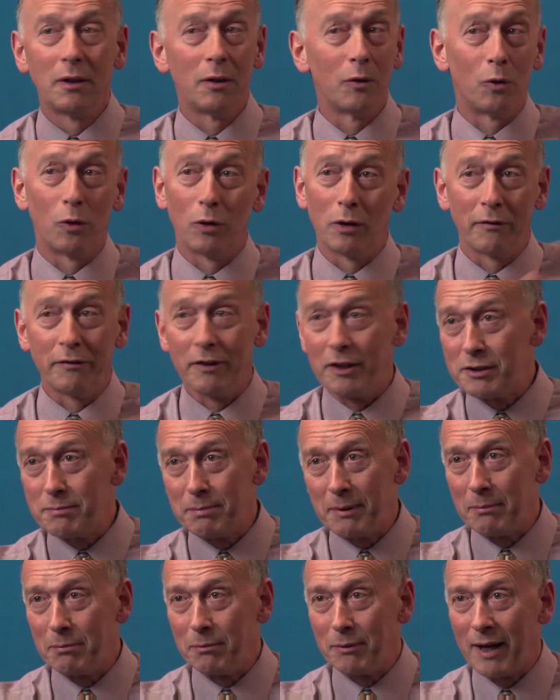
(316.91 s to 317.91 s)
All of these
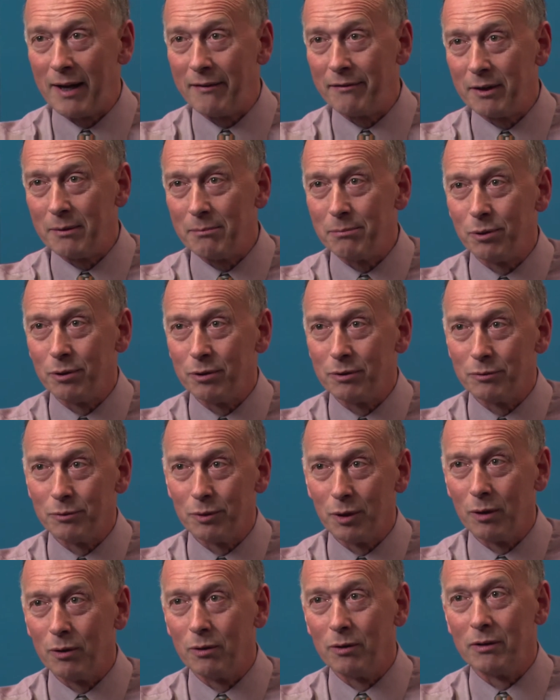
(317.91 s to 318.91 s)
people have an important
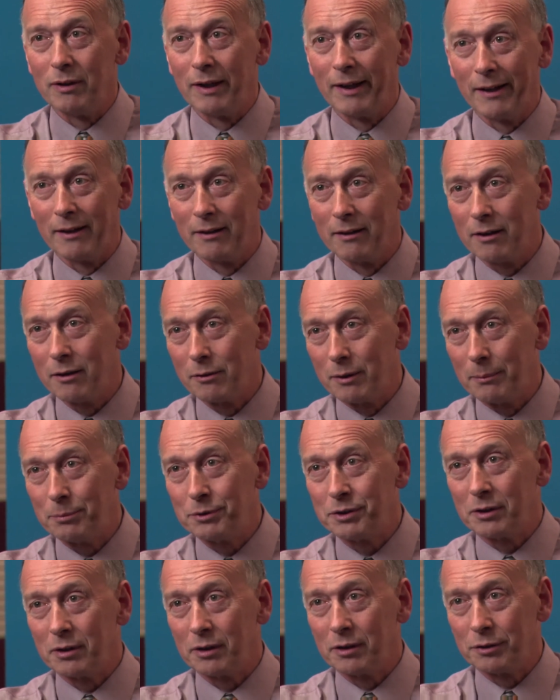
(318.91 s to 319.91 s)
role in
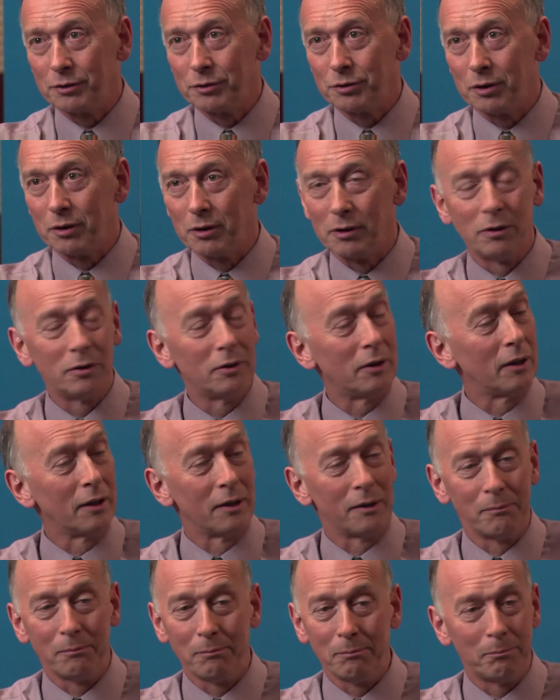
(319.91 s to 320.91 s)
corruption control,
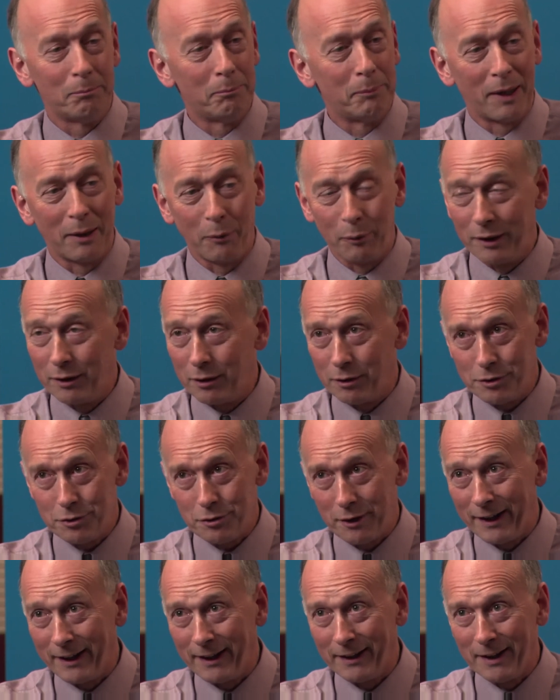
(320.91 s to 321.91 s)
but we're not
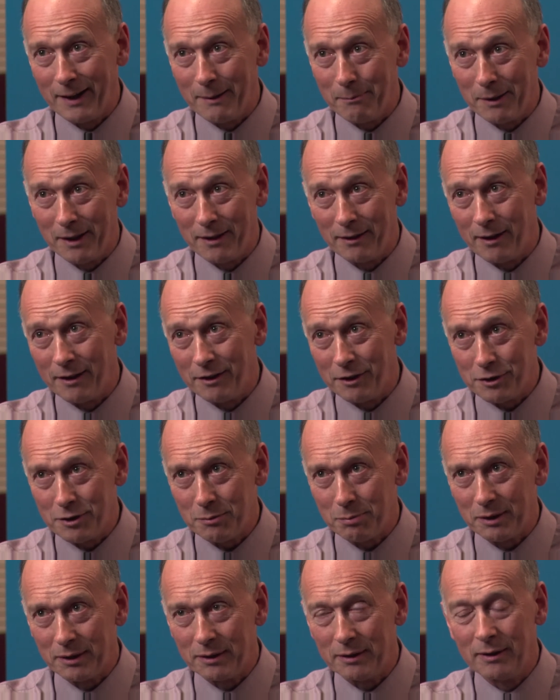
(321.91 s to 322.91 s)
training them in their
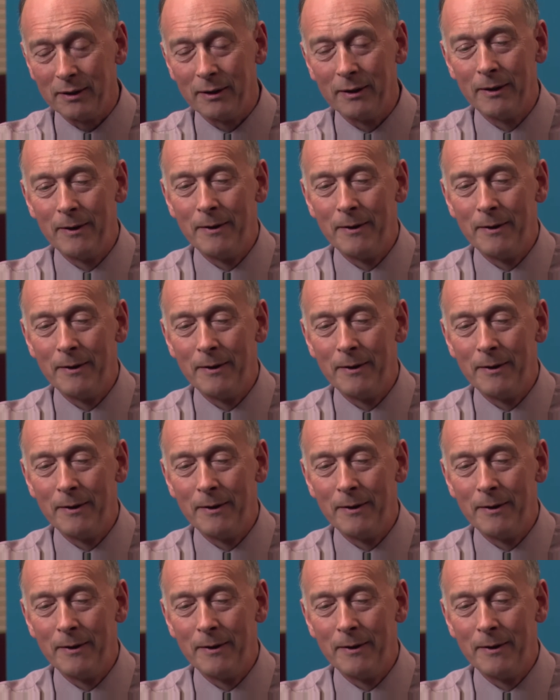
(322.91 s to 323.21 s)
discipline.